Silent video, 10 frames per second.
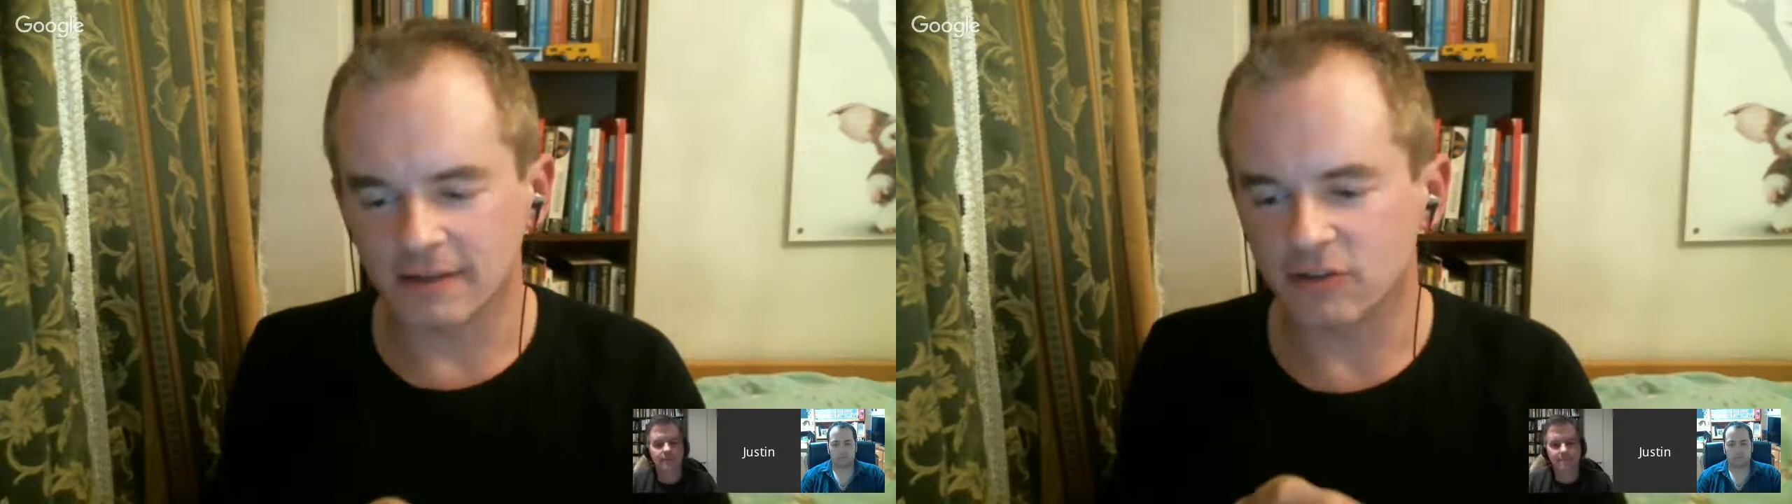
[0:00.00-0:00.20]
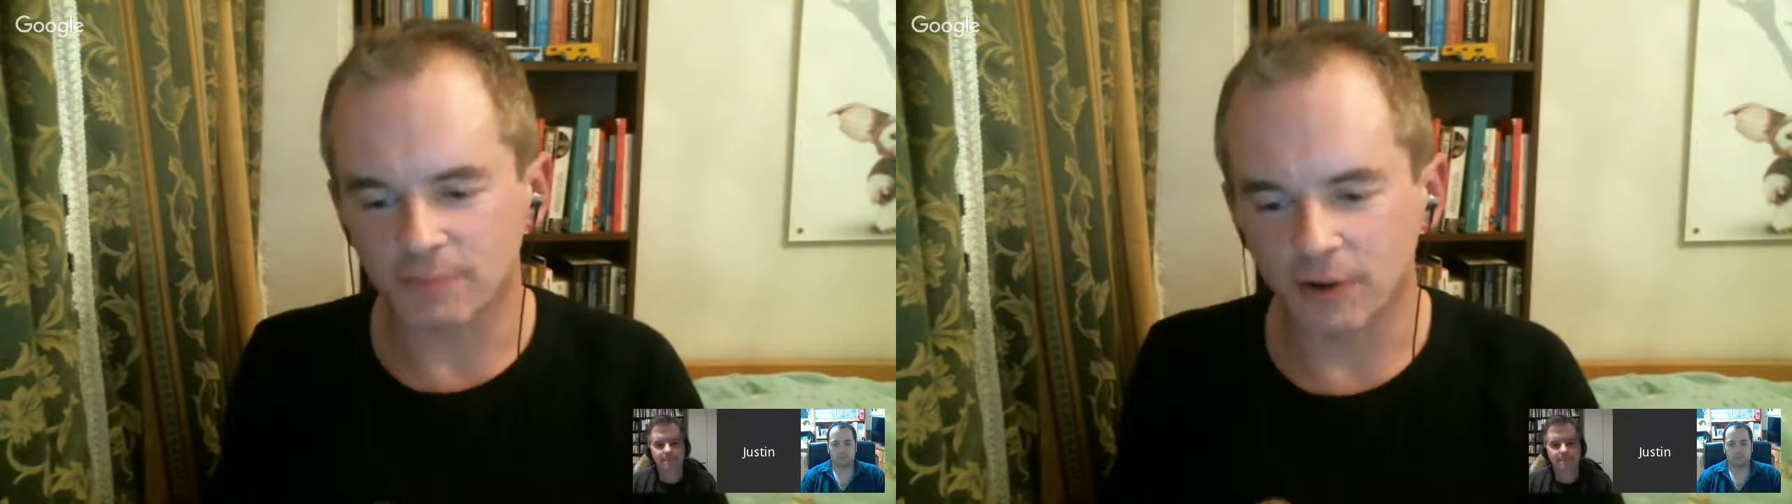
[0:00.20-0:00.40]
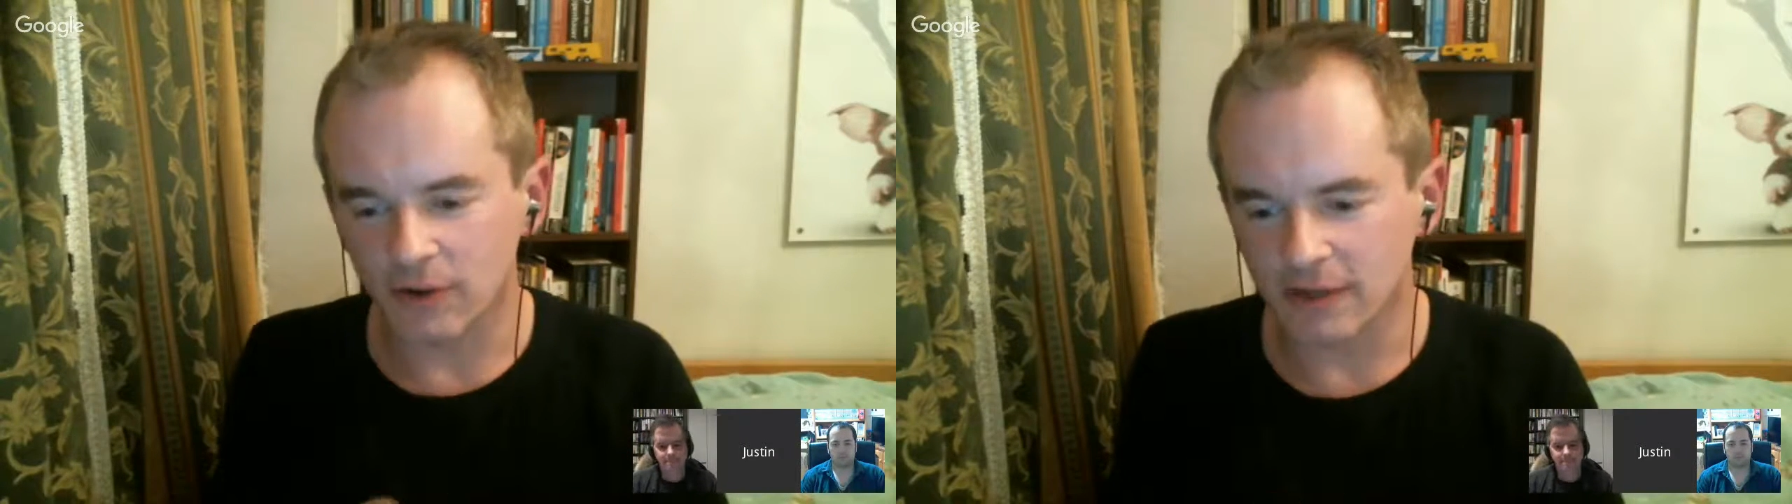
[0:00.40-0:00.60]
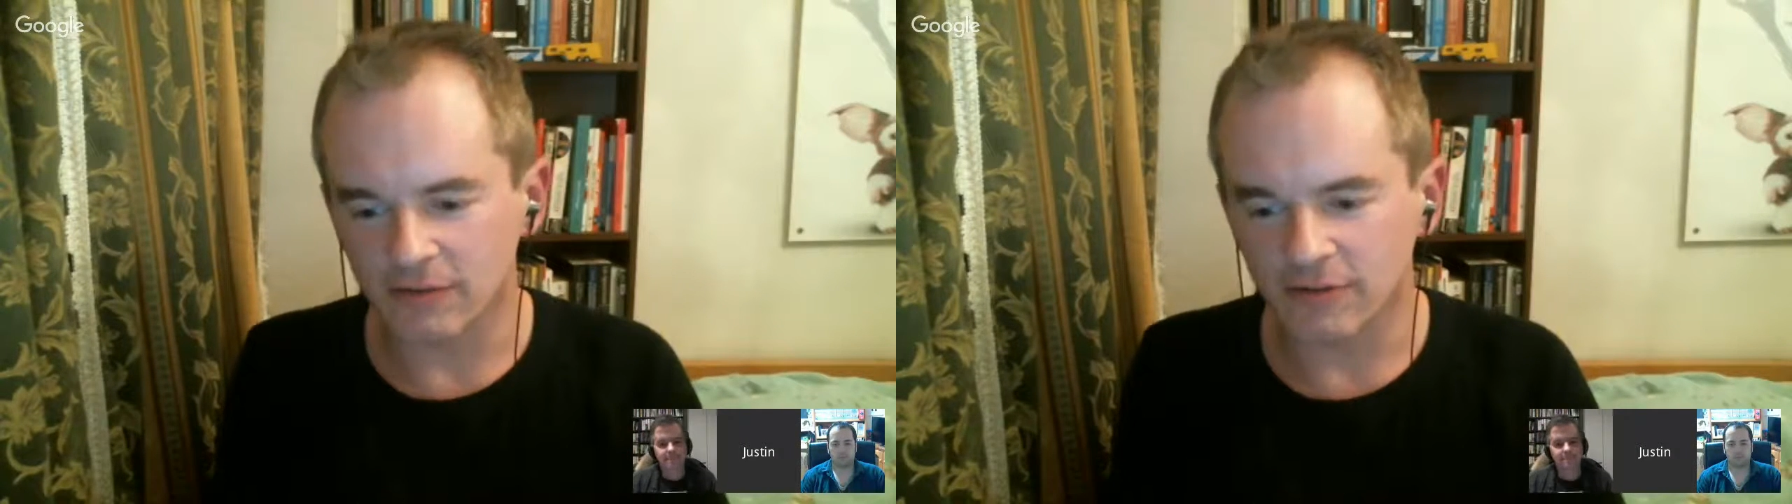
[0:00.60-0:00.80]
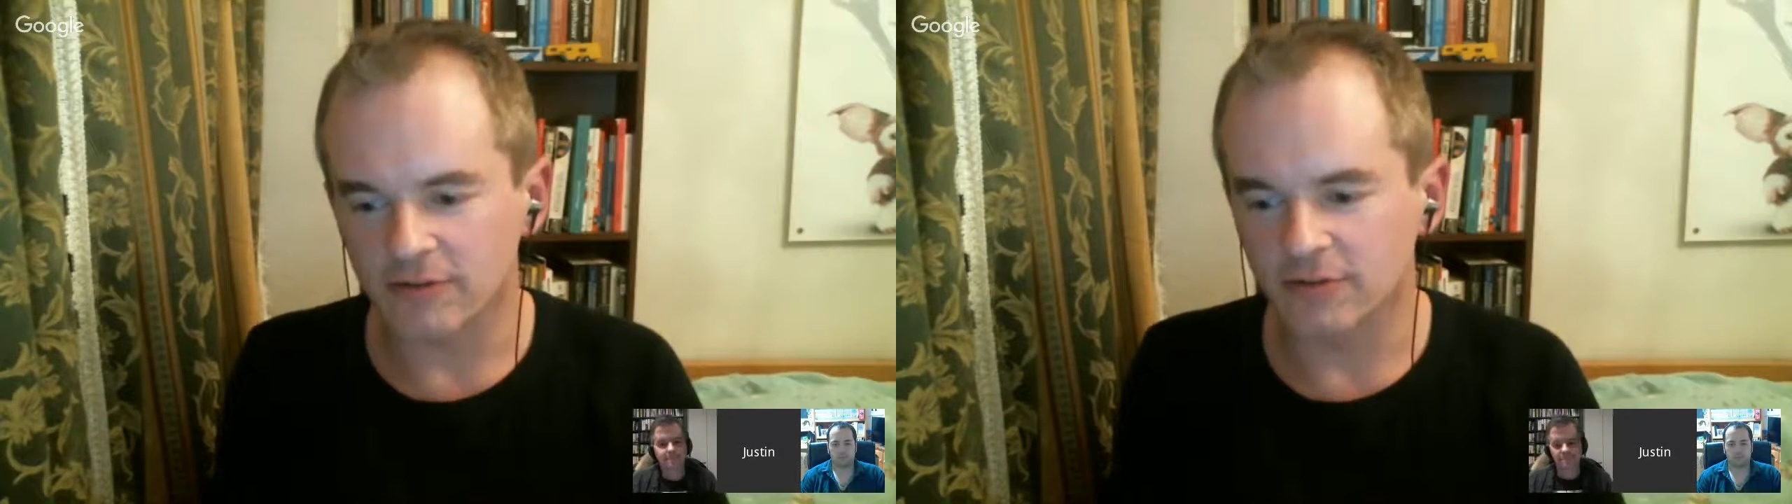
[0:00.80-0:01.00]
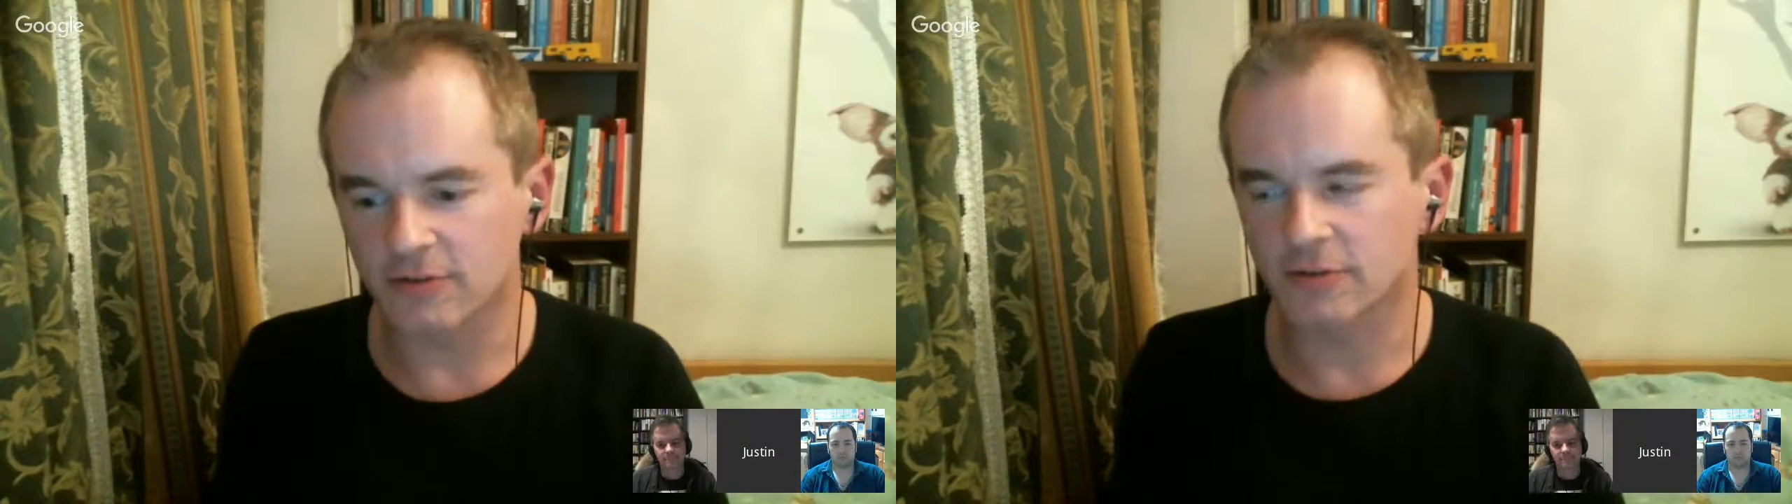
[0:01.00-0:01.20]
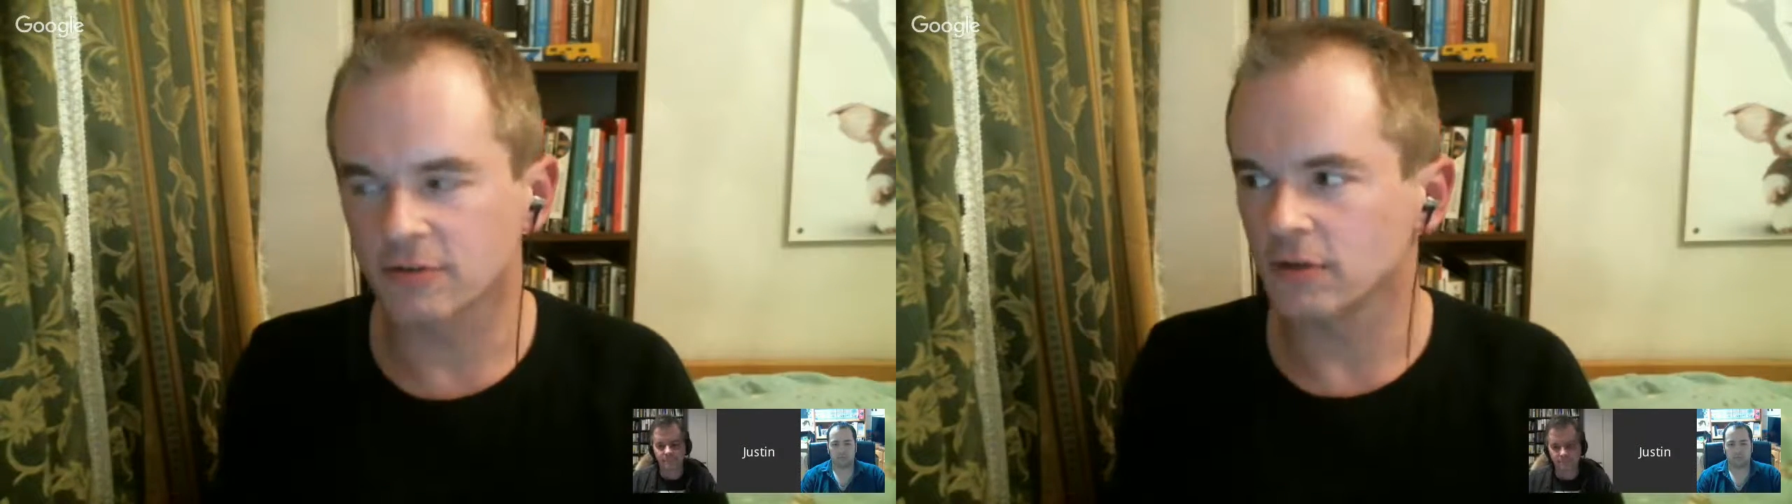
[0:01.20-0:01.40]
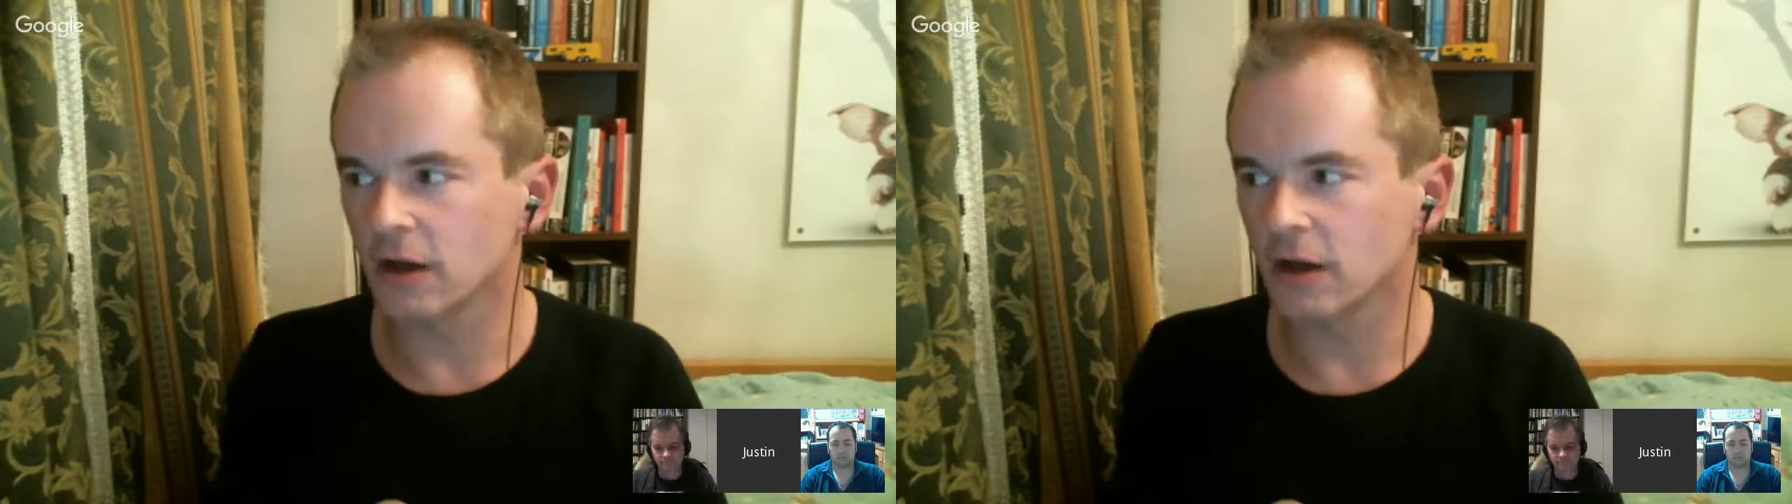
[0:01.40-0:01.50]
experience